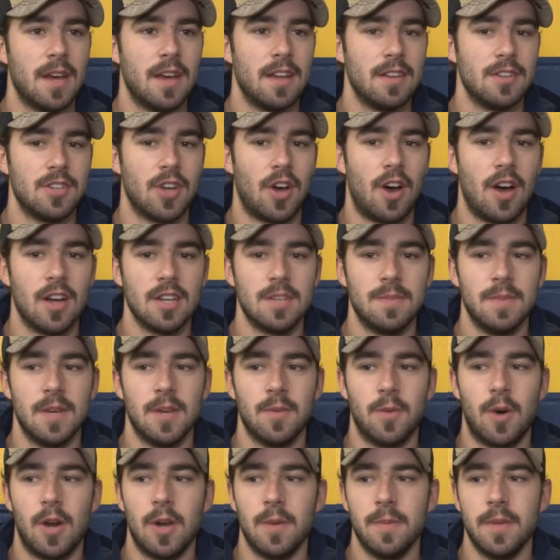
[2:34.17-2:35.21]
that talked to me
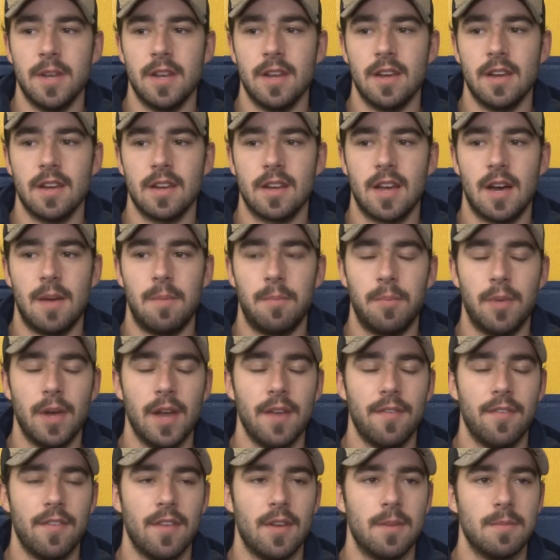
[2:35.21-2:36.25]
and wanted me to come
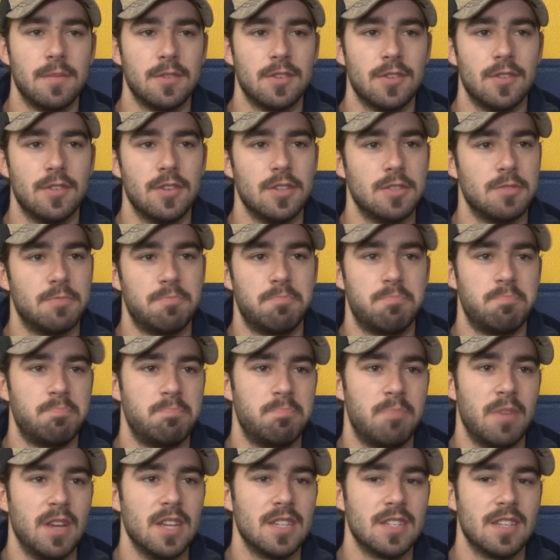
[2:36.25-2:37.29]
play for them, so it was
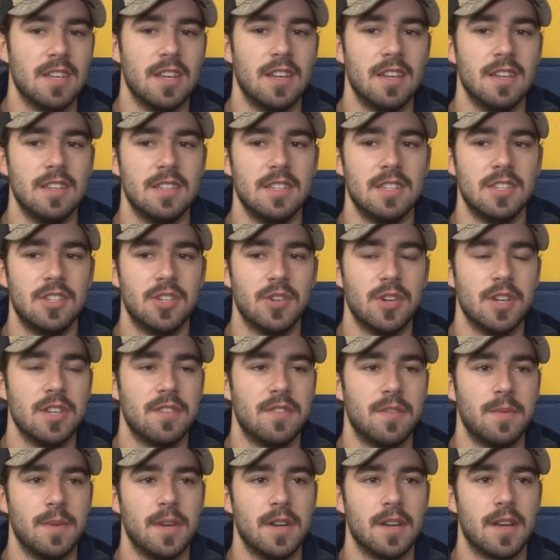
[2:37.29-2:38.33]
basically an easy choice
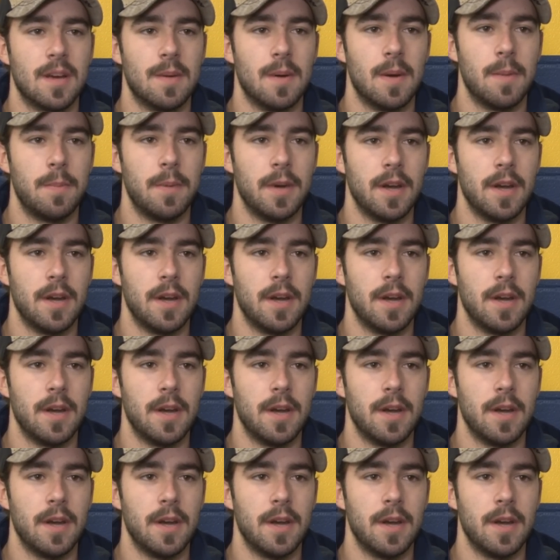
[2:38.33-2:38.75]
for me to come up